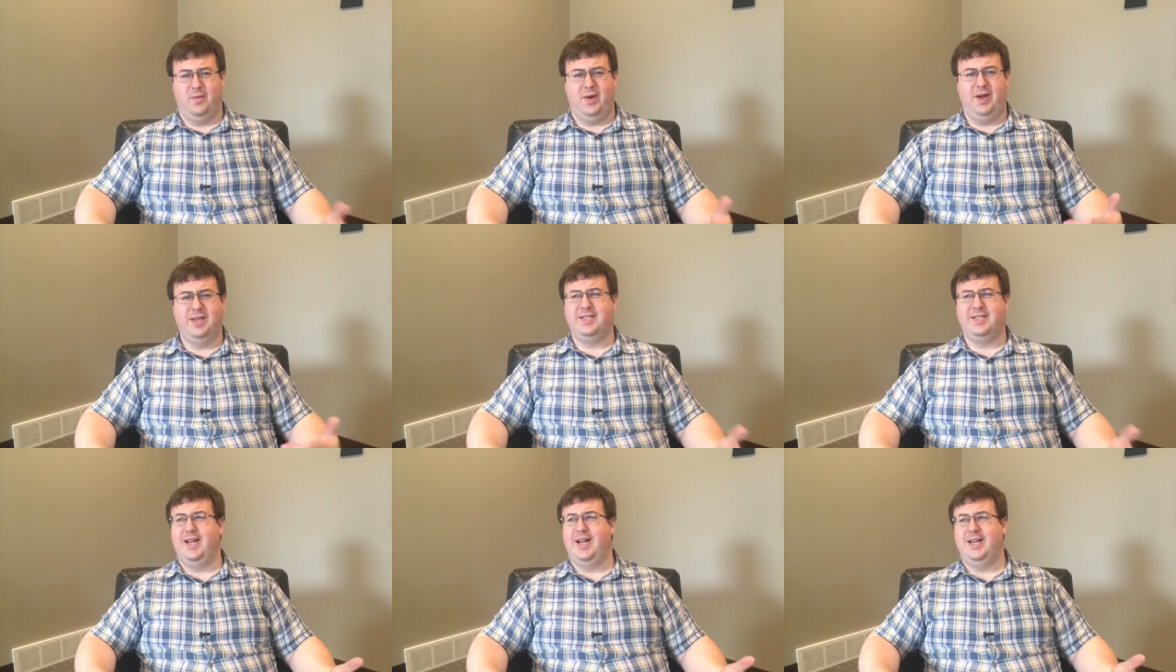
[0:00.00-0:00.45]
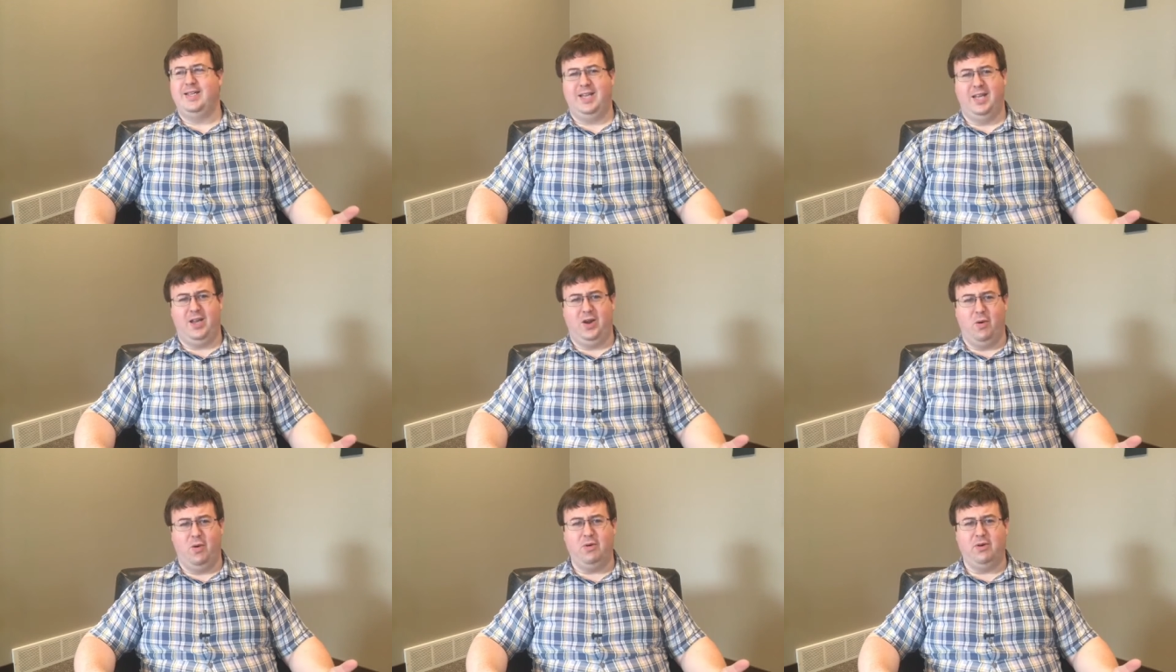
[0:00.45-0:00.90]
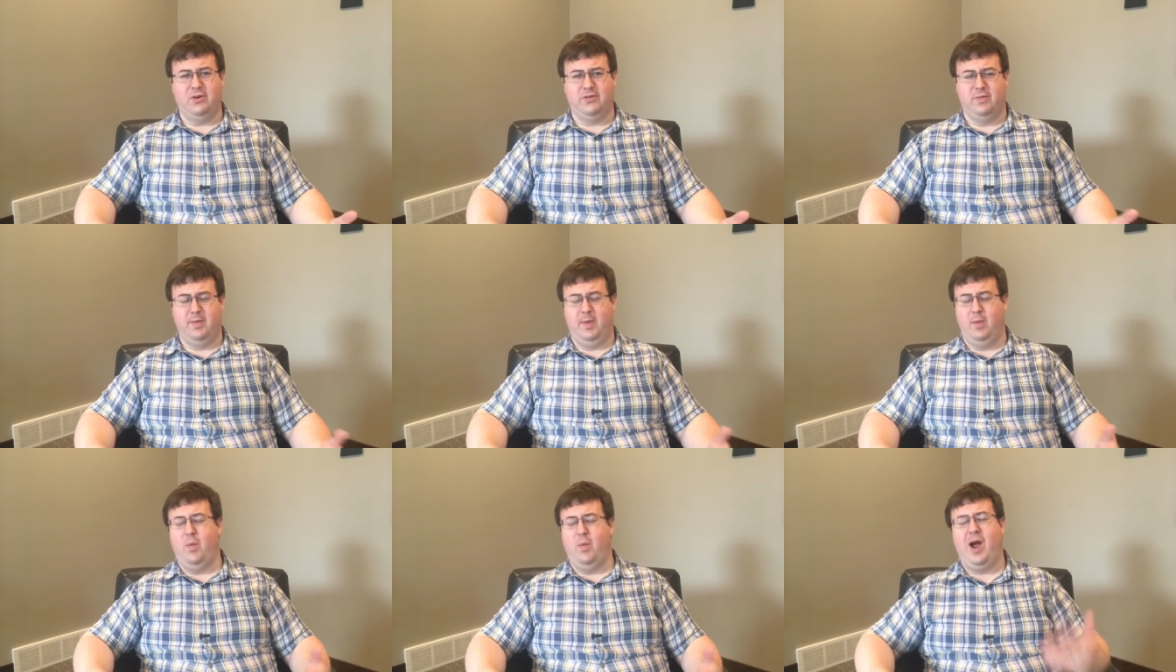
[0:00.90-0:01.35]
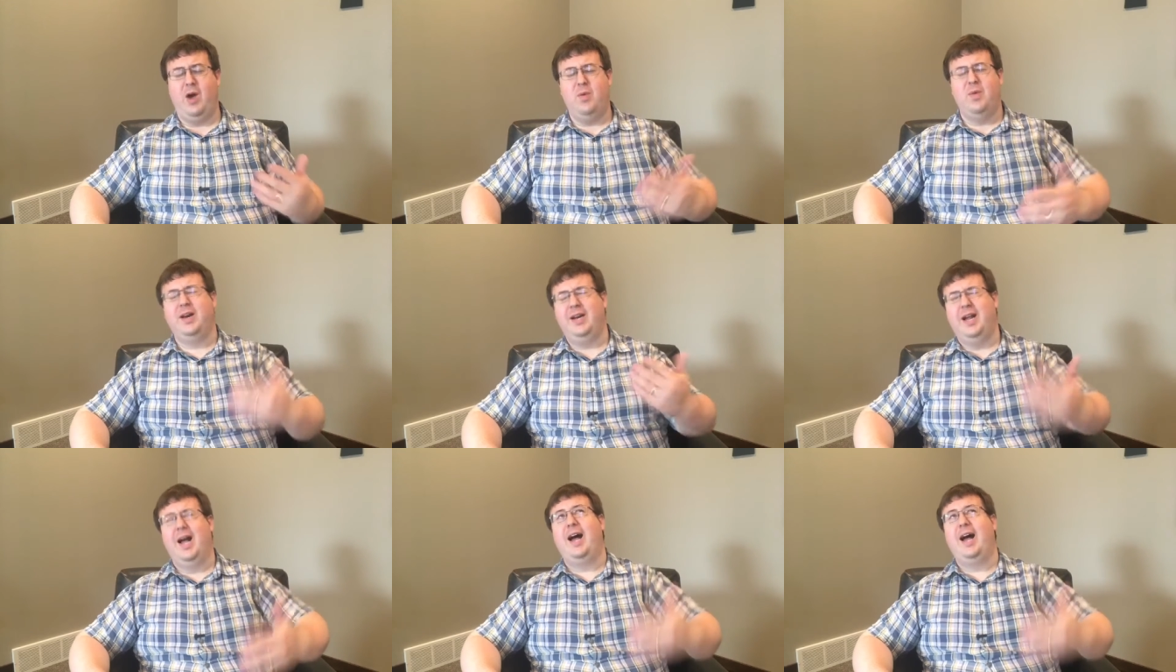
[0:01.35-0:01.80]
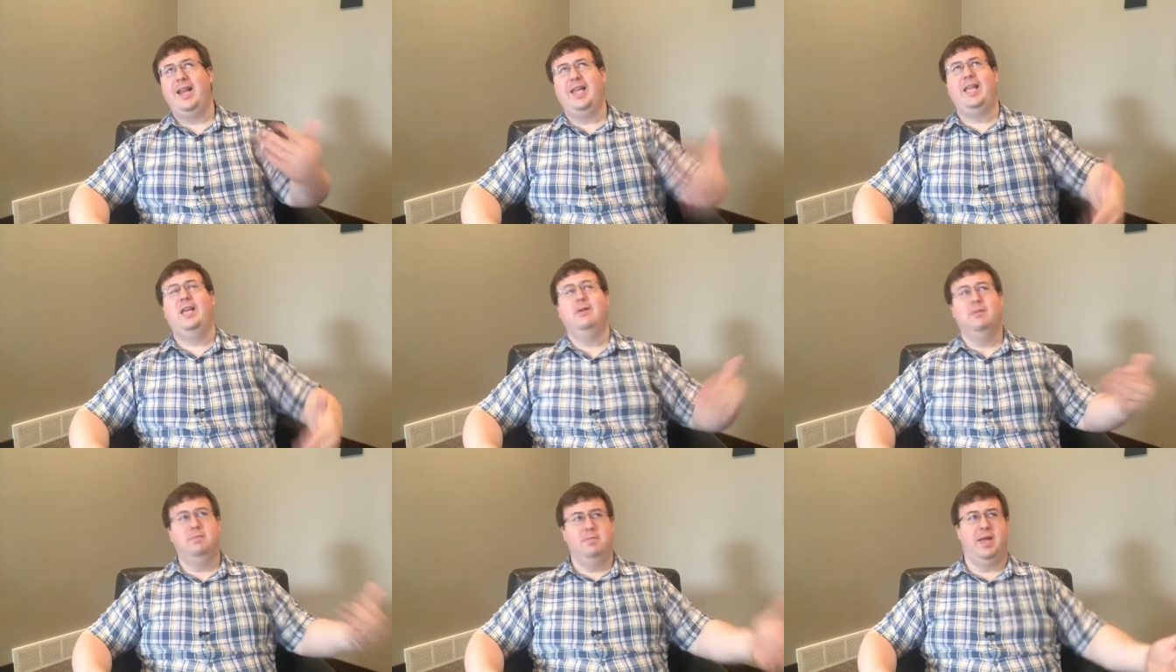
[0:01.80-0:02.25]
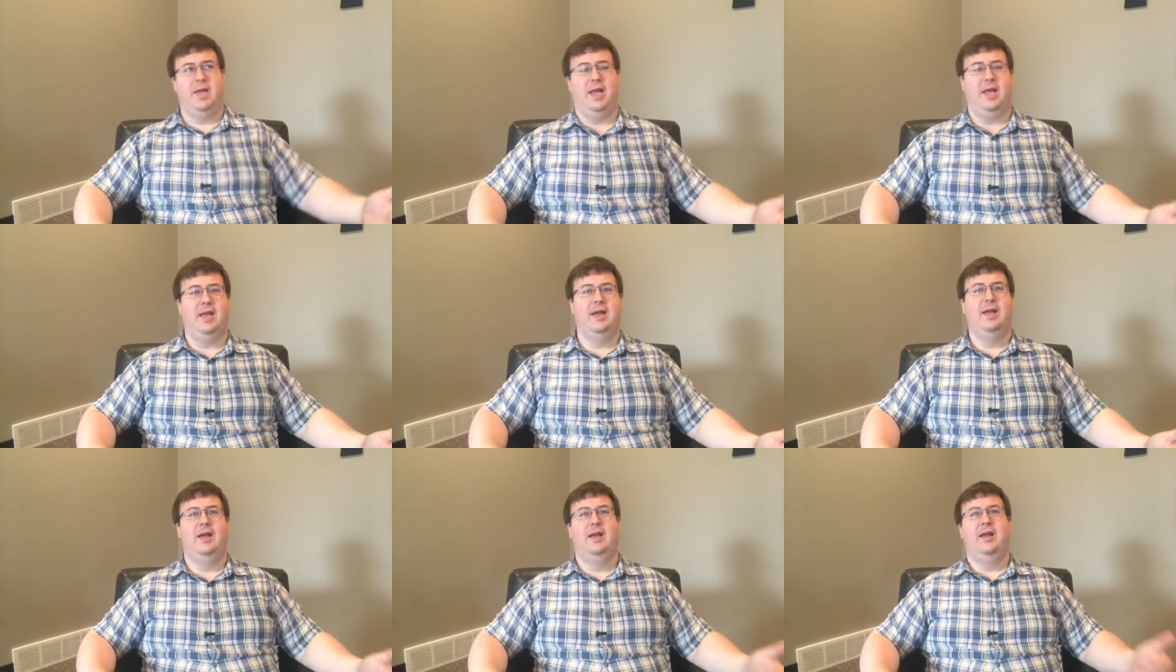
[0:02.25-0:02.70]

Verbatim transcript: Why is God taking orders from him? Why would God heal me